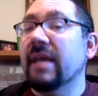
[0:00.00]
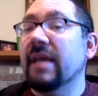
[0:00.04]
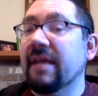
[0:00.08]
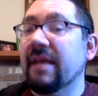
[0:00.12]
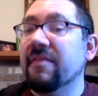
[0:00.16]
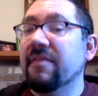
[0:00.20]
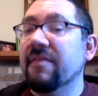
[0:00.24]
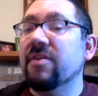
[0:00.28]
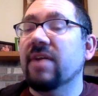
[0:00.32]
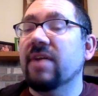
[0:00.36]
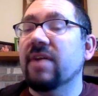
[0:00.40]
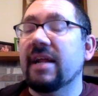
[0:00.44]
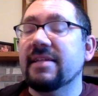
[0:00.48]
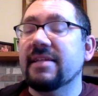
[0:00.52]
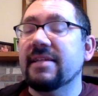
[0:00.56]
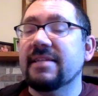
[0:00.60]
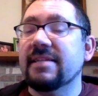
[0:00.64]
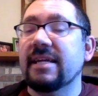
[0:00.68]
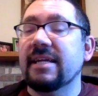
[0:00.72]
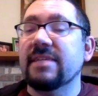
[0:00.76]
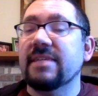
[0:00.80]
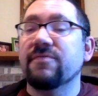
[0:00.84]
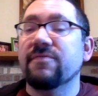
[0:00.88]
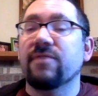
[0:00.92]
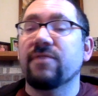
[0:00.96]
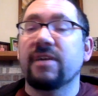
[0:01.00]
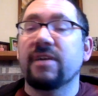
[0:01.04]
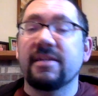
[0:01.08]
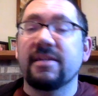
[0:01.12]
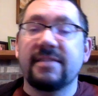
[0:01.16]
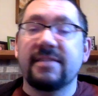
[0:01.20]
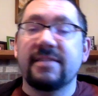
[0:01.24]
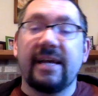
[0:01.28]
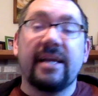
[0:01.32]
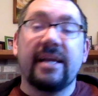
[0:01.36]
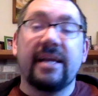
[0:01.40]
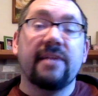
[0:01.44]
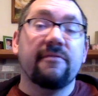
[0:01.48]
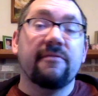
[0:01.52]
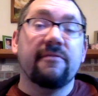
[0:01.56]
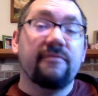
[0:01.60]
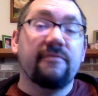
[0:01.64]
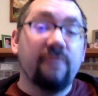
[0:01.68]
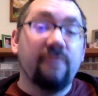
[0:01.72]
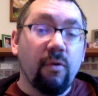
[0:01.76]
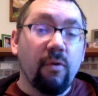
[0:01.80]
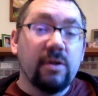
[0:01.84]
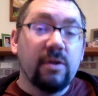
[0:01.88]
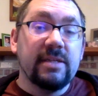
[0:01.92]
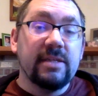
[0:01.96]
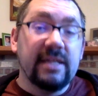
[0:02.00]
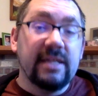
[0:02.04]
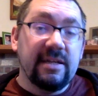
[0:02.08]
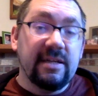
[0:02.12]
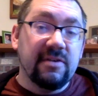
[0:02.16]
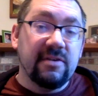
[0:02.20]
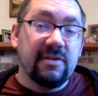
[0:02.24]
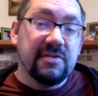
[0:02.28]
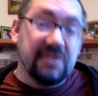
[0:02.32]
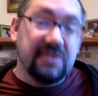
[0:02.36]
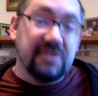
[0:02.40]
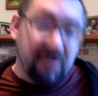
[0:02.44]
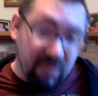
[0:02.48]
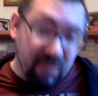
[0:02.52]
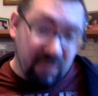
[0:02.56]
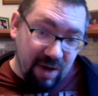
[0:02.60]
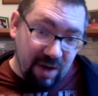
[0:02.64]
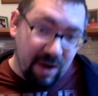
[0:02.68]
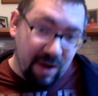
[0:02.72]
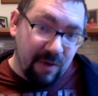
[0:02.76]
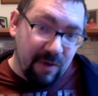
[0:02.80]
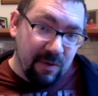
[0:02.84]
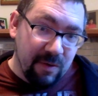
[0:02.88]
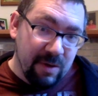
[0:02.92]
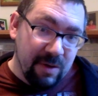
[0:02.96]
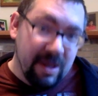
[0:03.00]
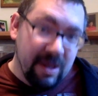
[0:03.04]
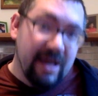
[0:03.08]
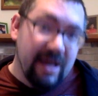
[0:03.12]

in the United States for a consecutive 14 years in a row